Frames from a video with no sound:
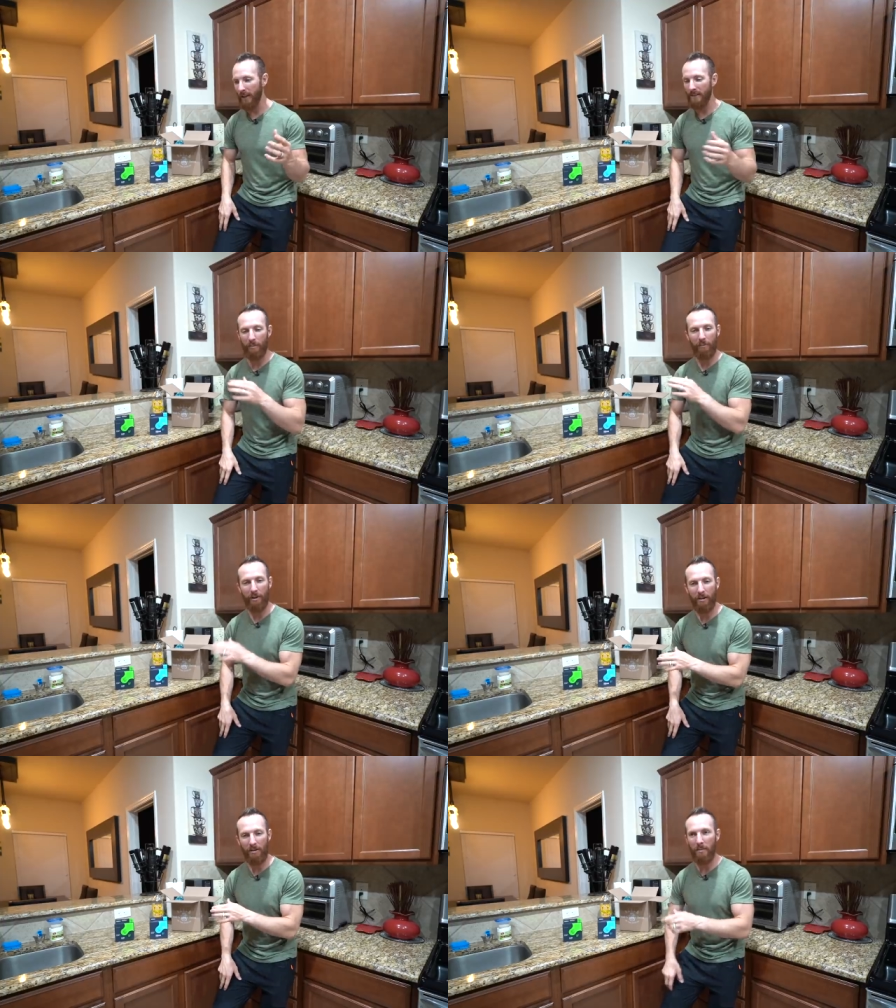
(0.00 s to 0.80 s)
hitting some
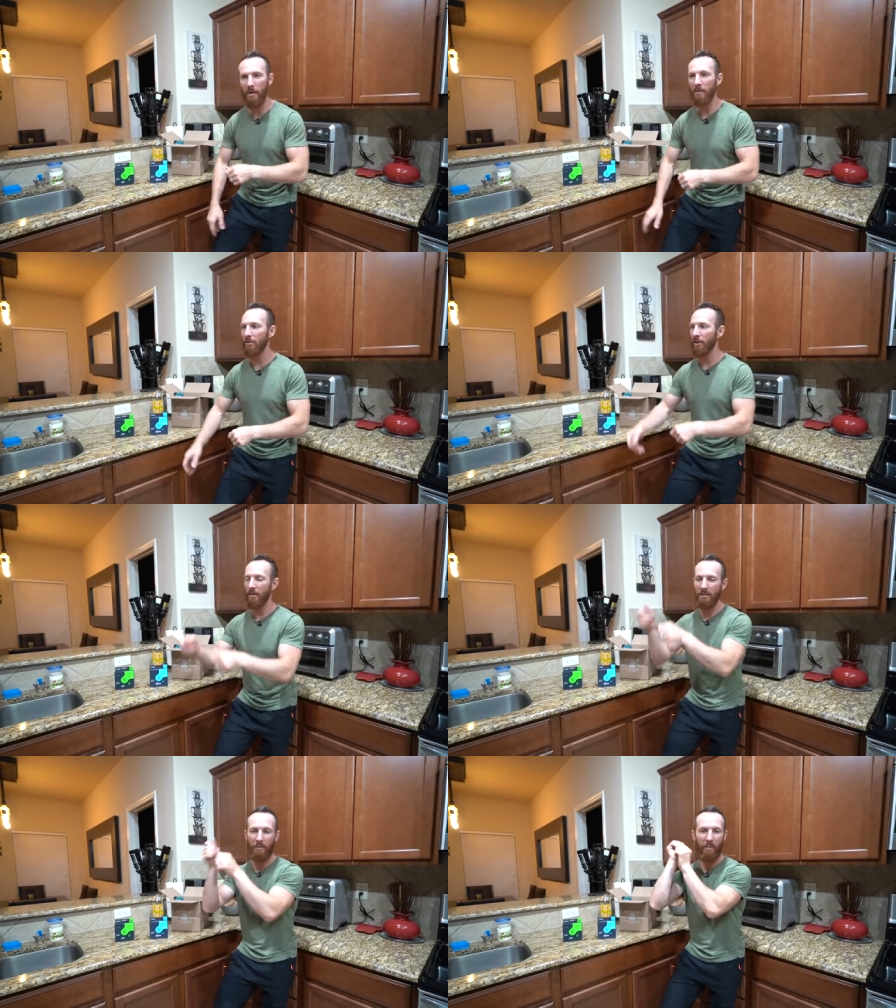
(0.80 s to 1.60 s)
piers, maybe
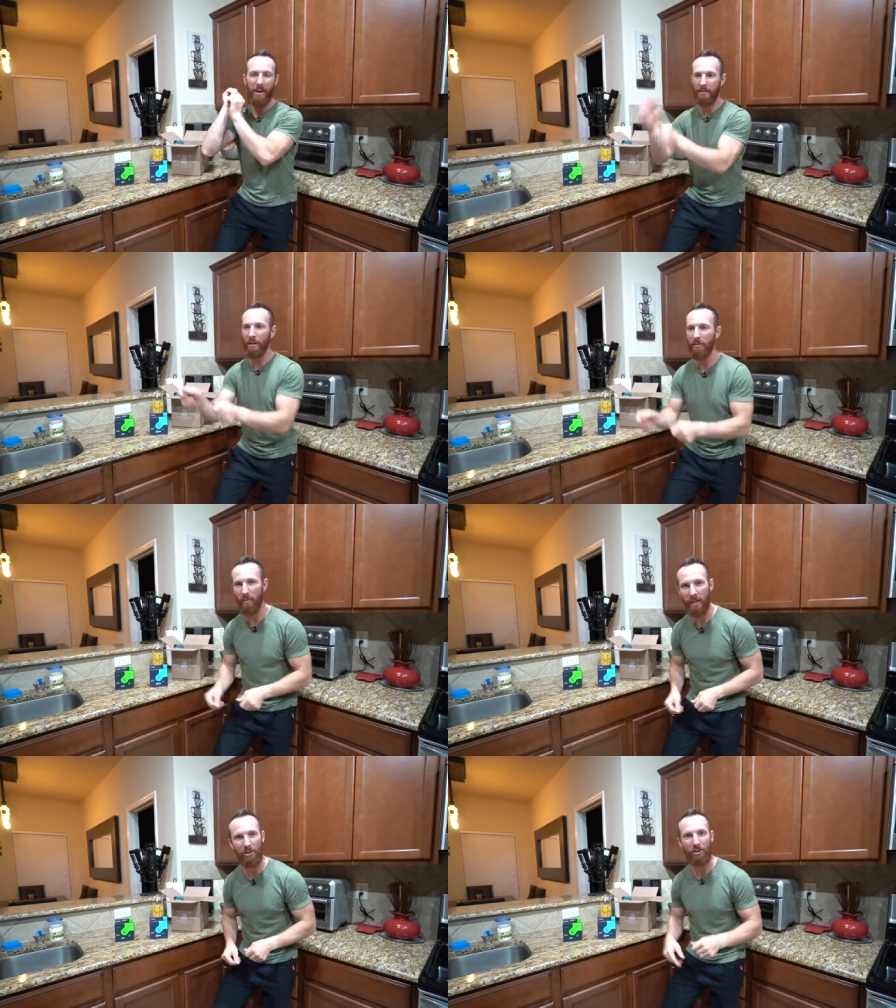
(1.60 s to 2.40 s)
chunking some baits off the
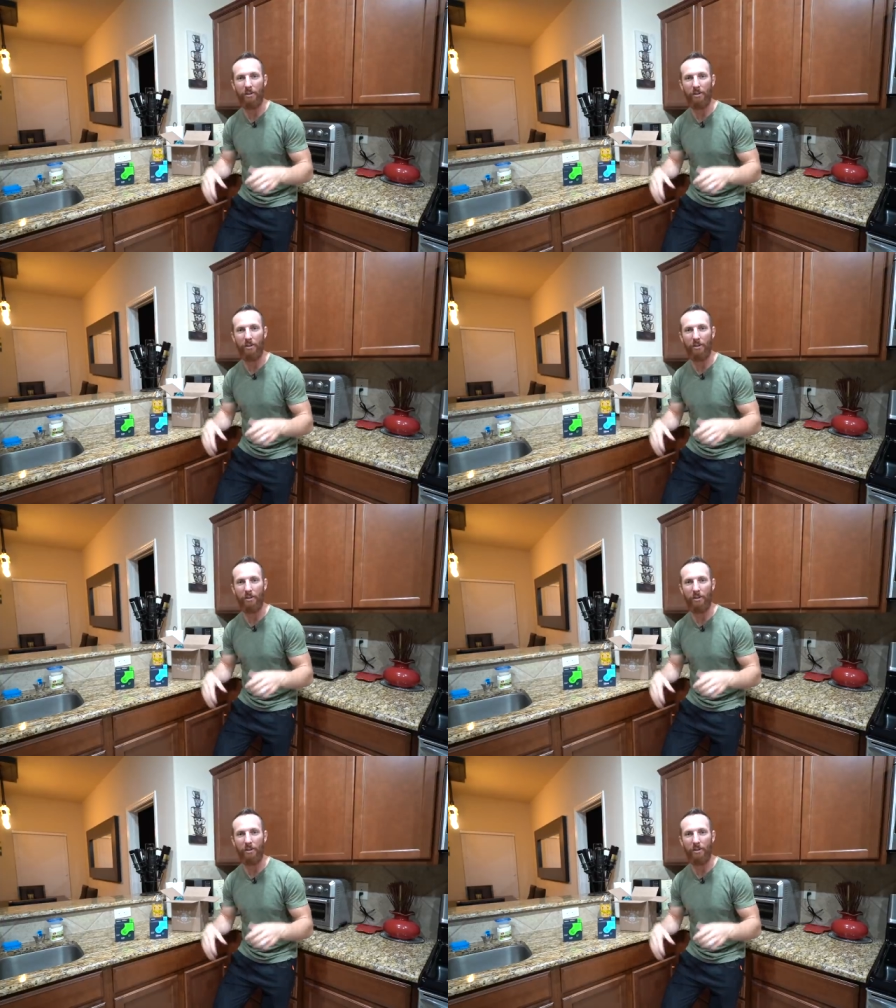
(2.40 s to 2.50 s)
beach.